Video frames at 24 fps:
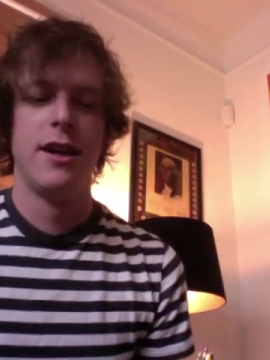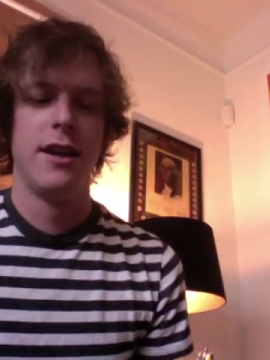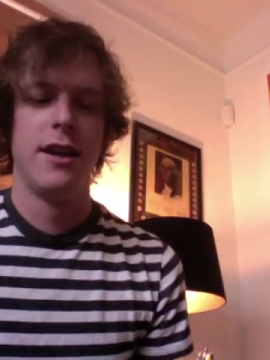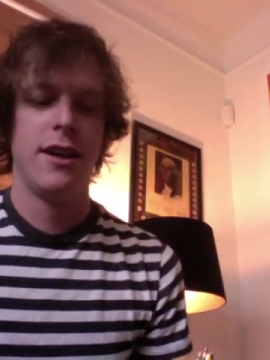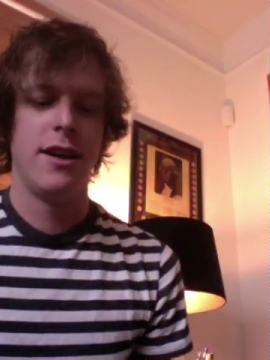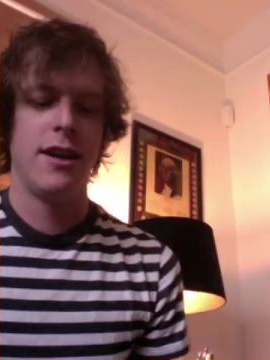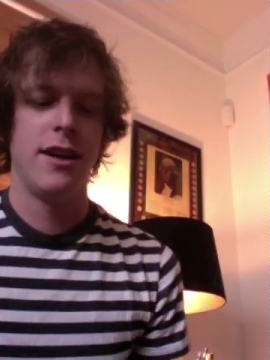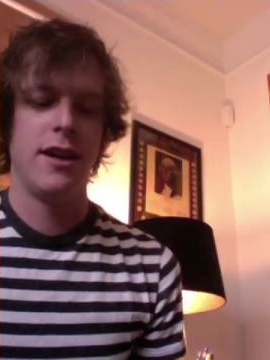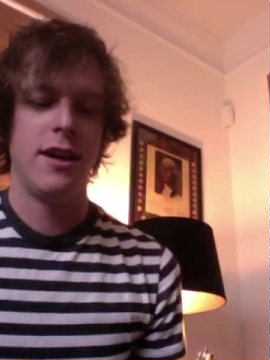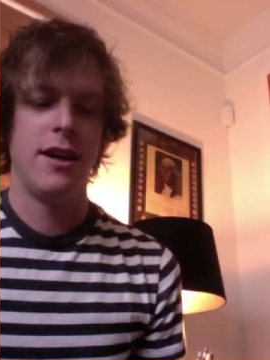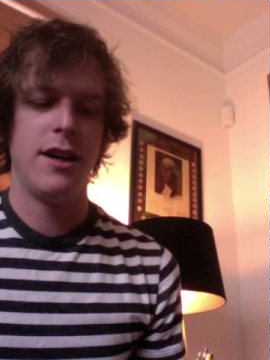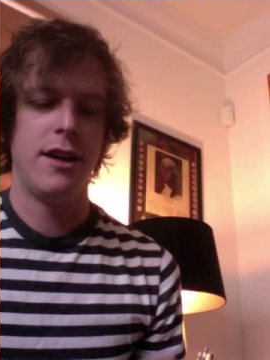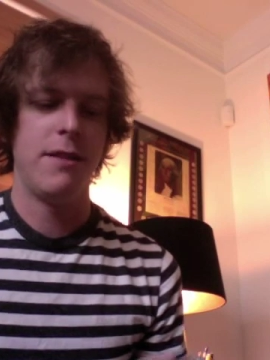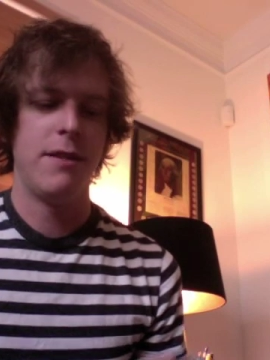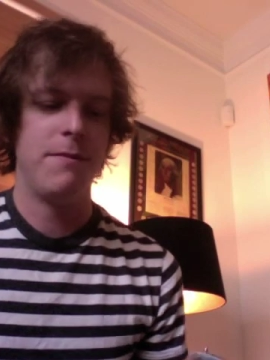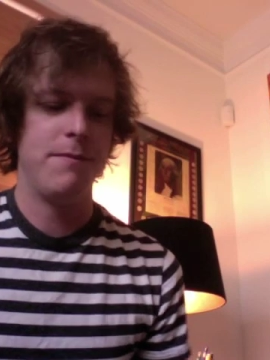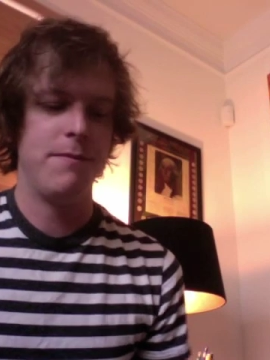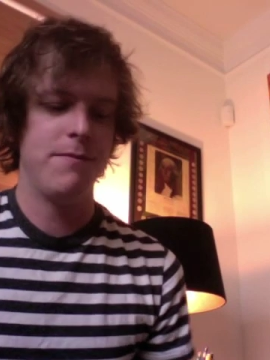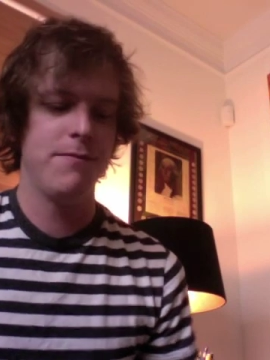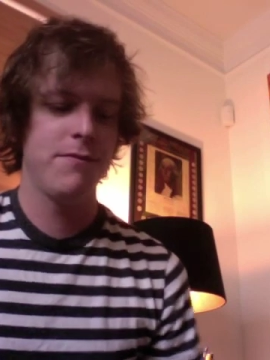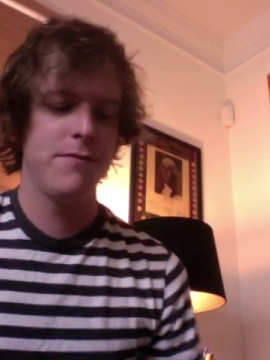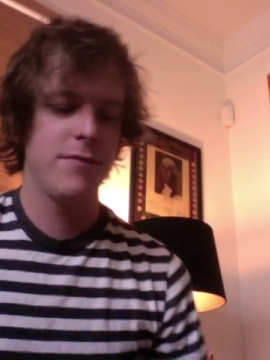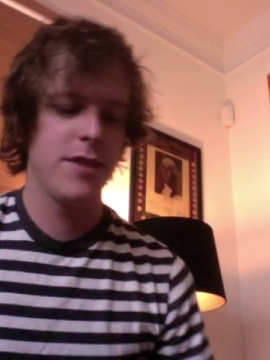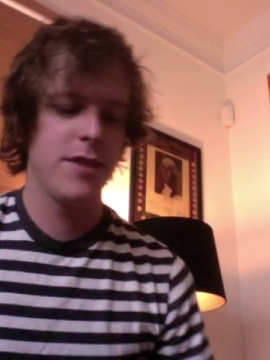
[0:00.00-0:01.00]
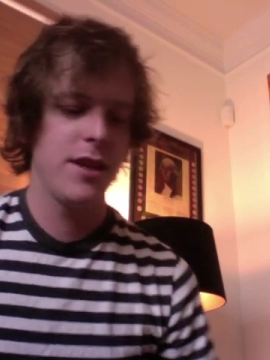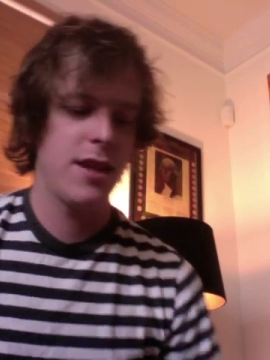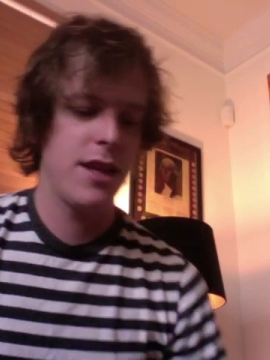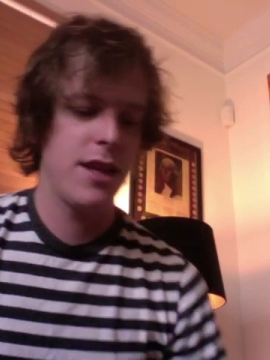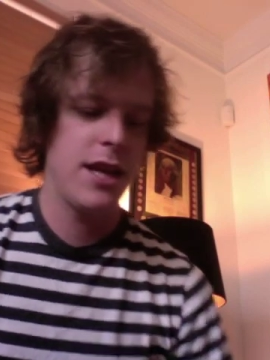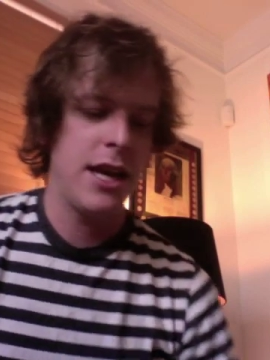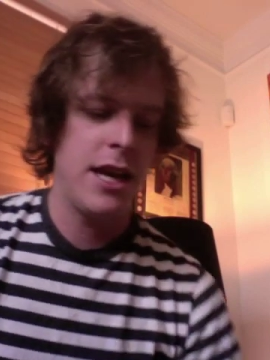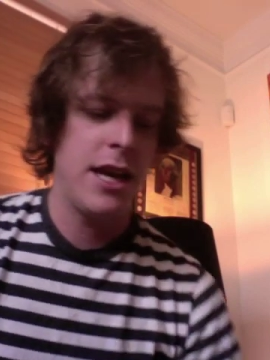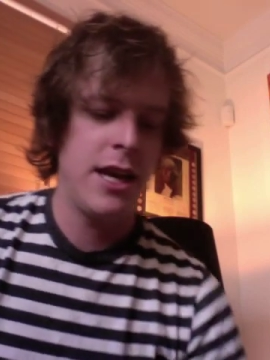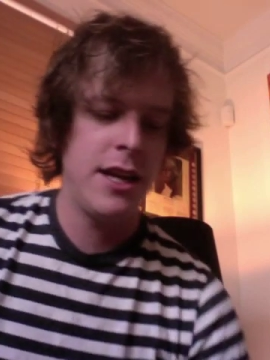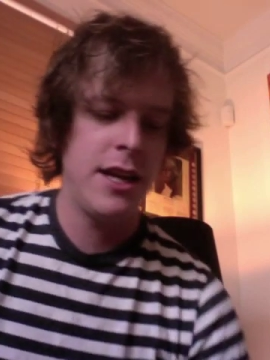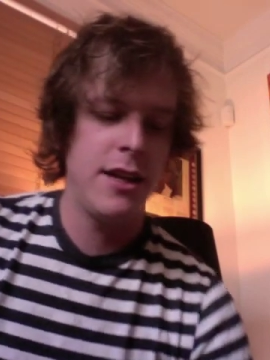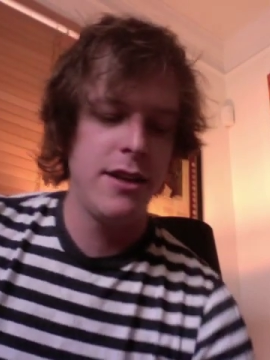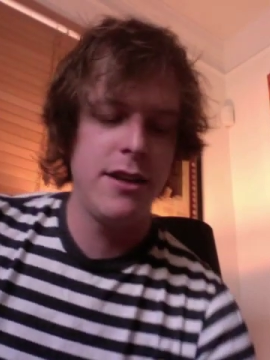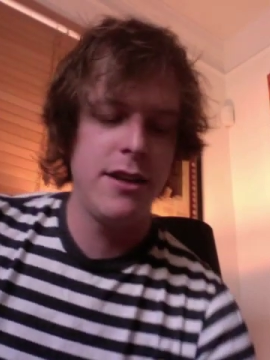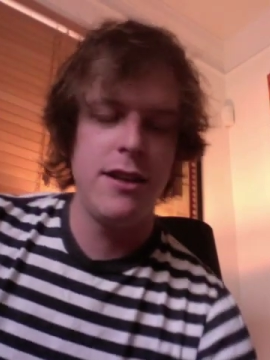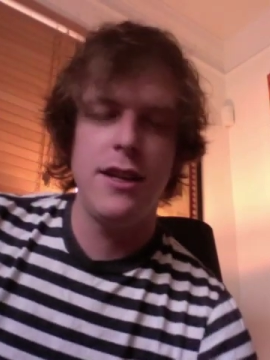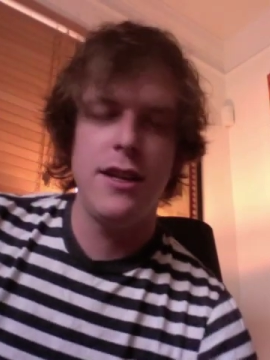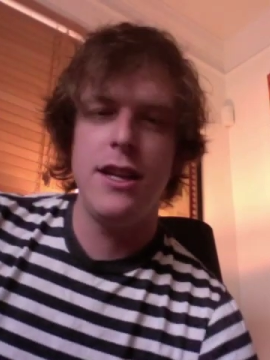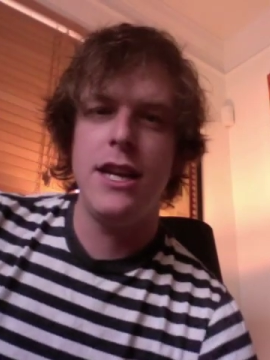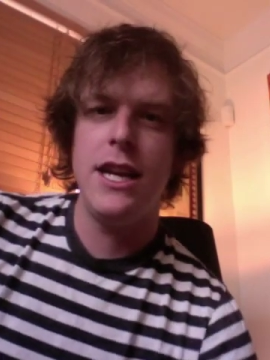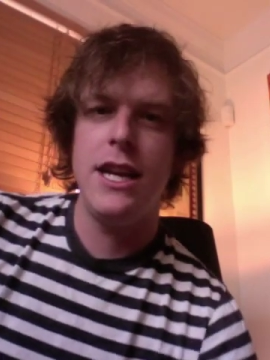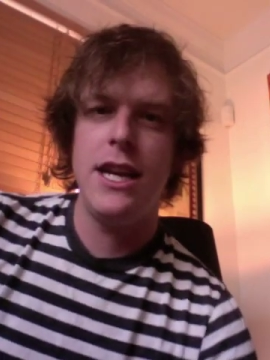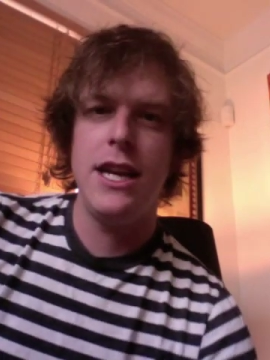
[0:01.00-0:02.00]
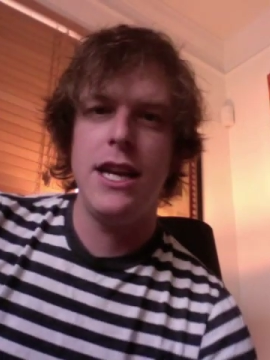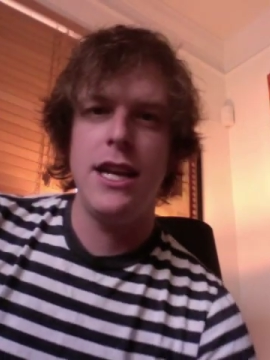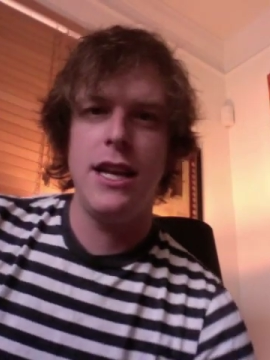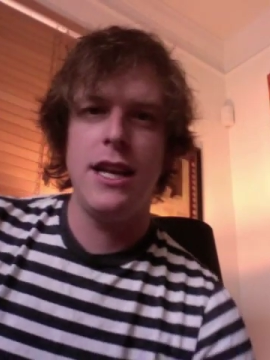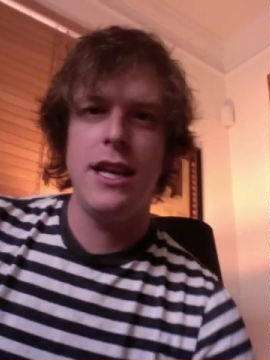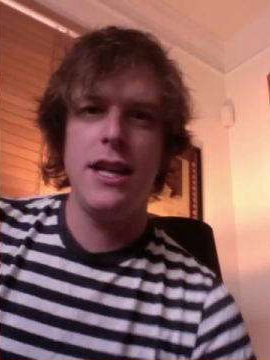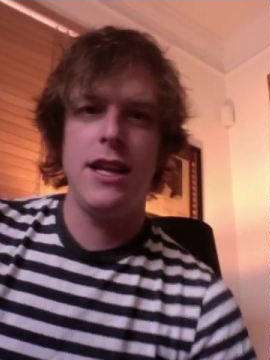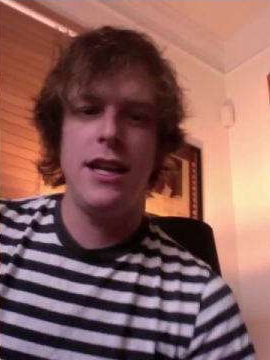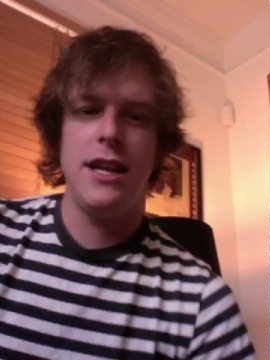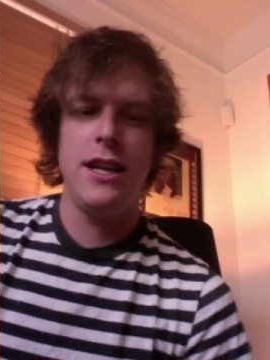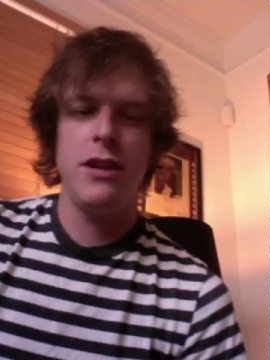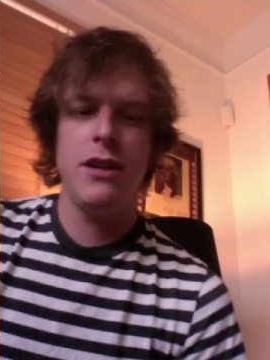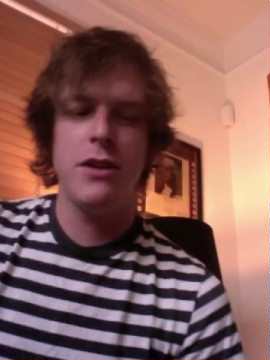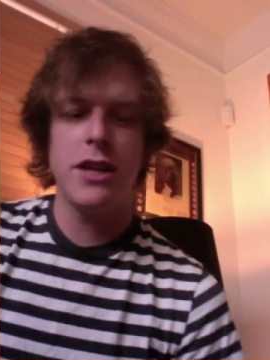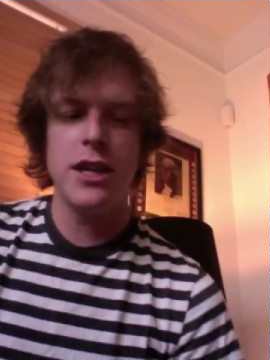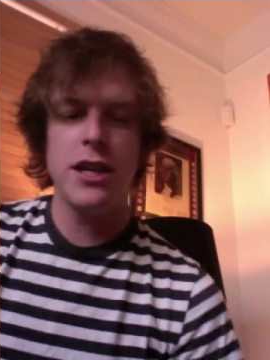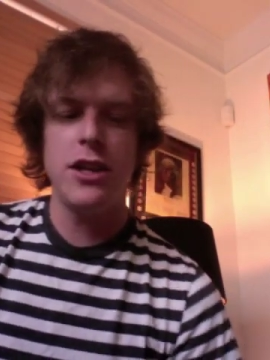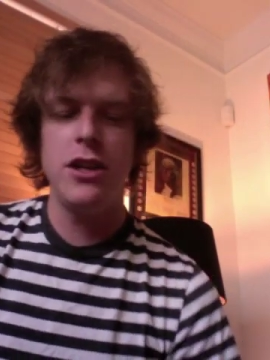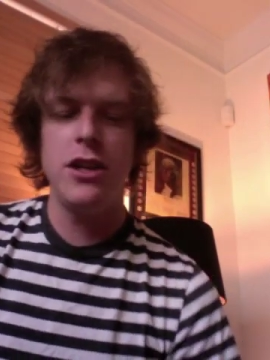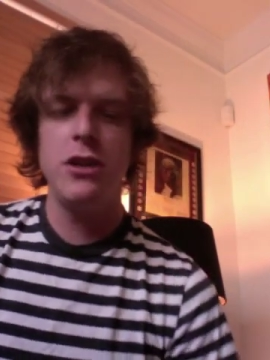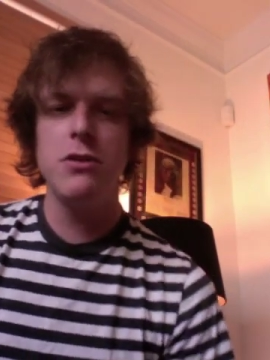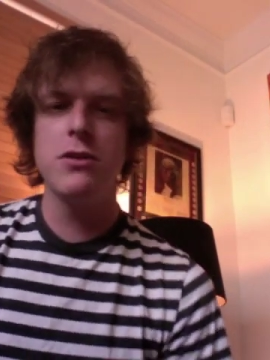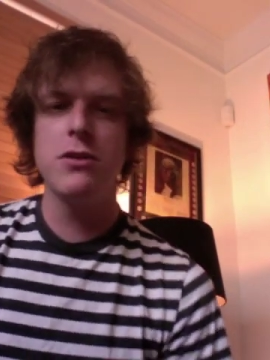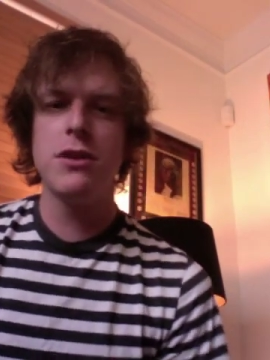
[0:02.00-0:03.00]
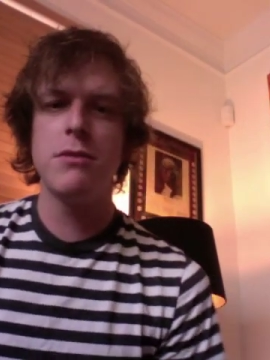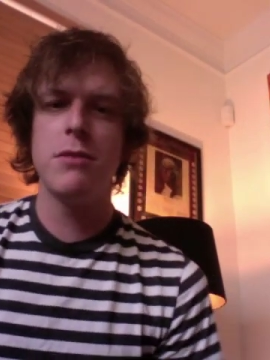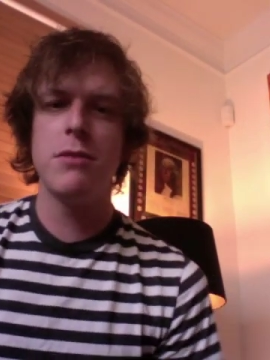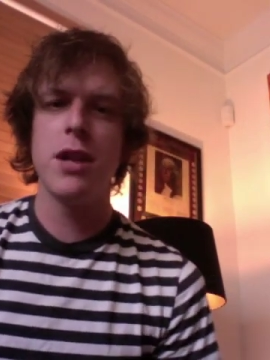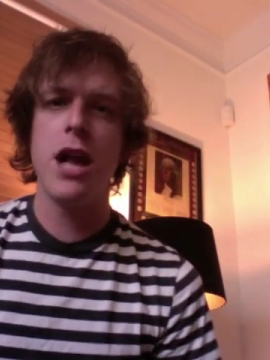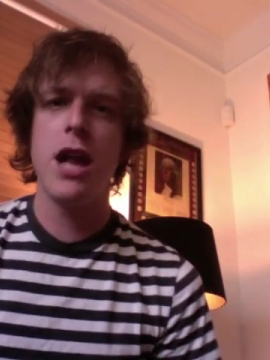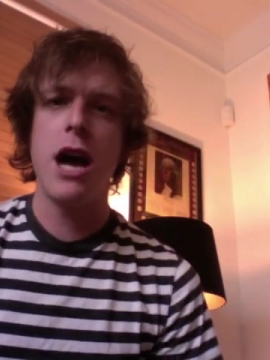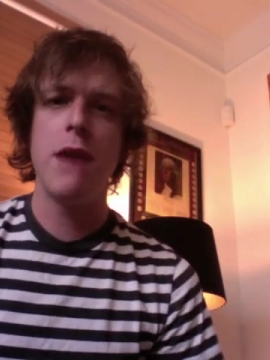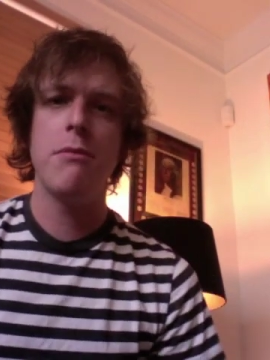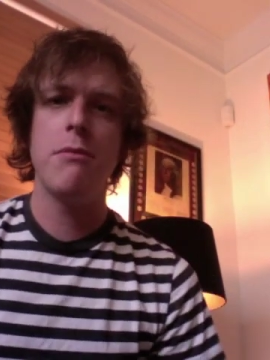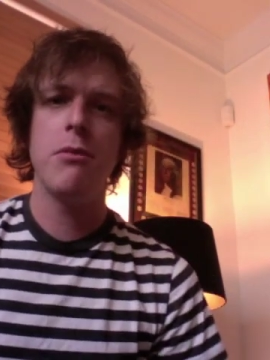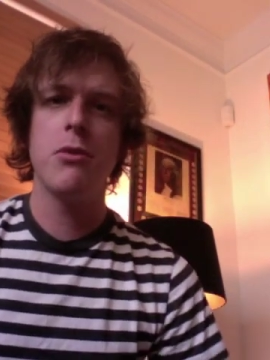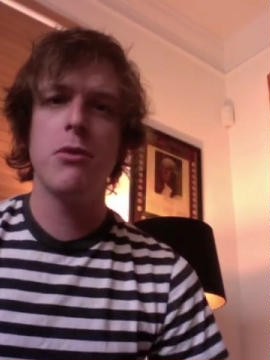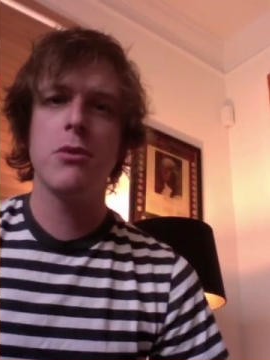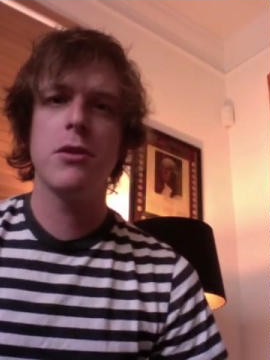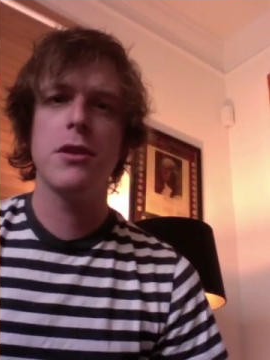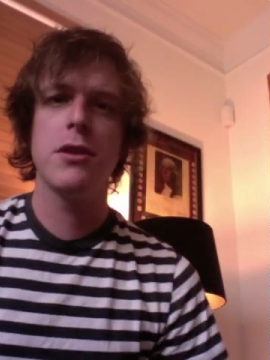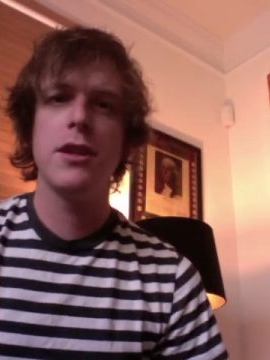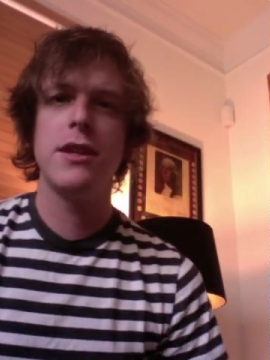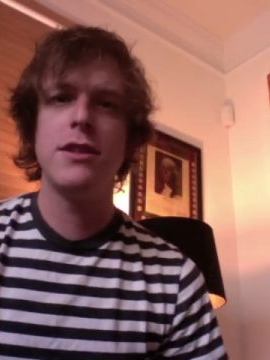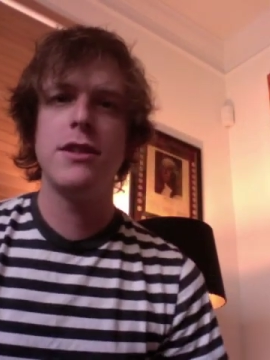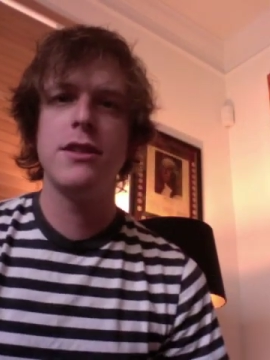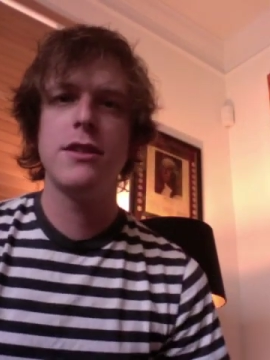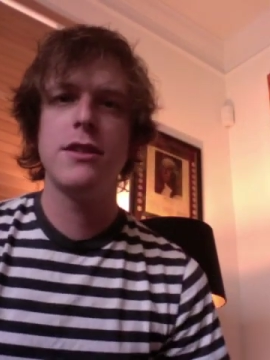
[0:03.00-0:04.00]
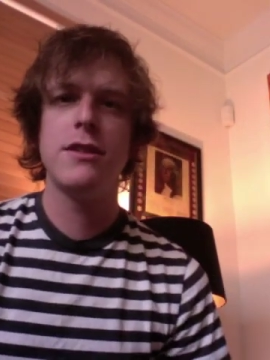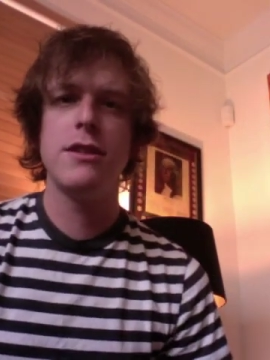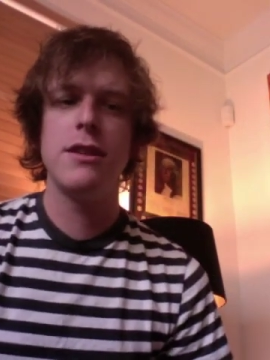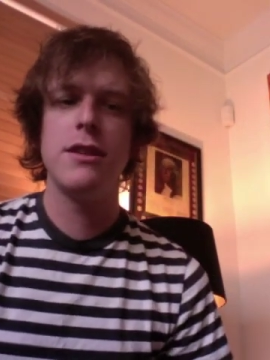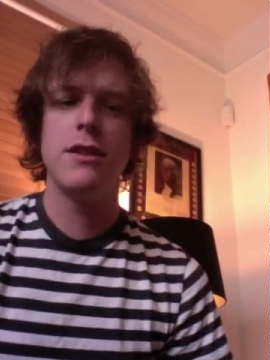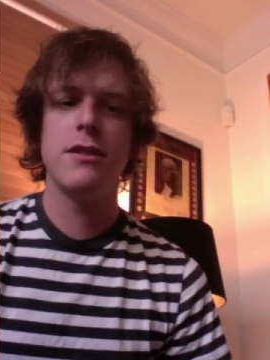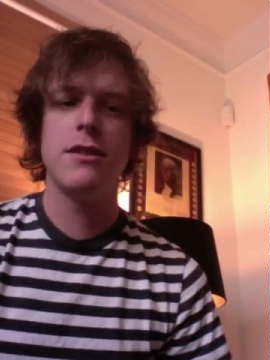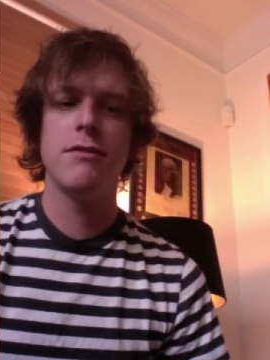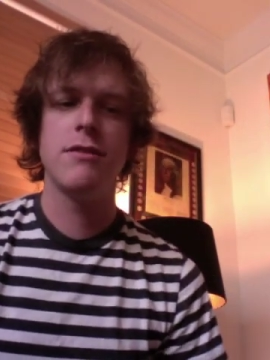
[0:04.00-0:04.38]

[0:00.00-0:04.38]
And you can use them a lot more than just your standard,